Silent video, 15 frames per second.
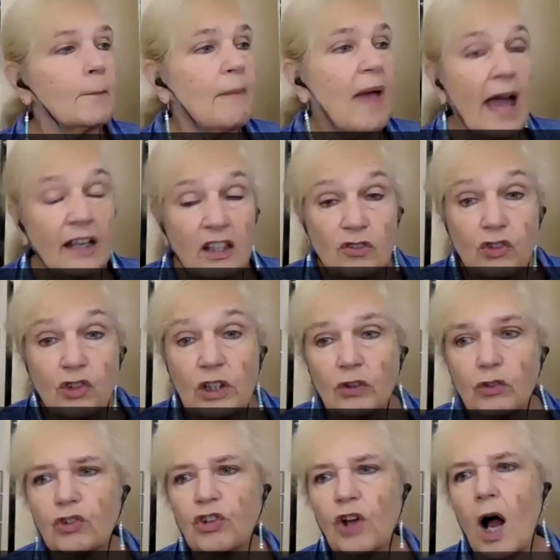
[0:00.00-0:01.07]
packaging
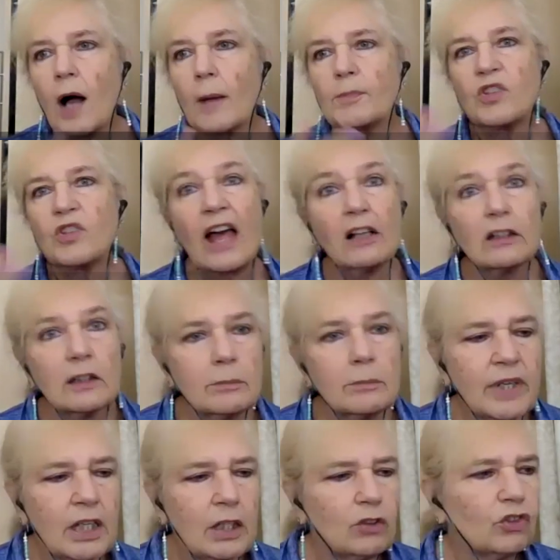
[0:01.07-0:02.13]
shops,
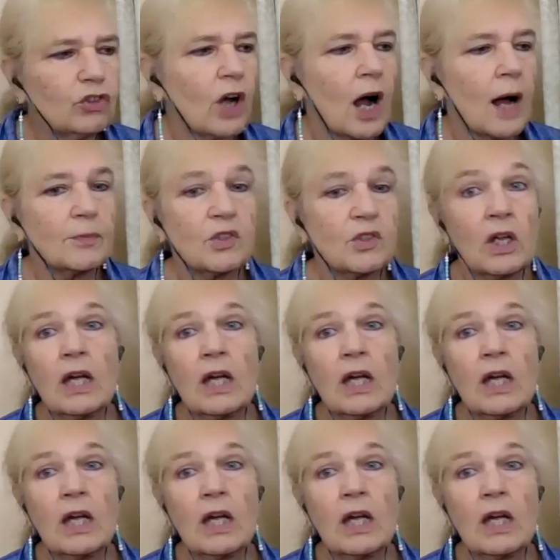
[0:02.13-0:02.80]
L&P shops,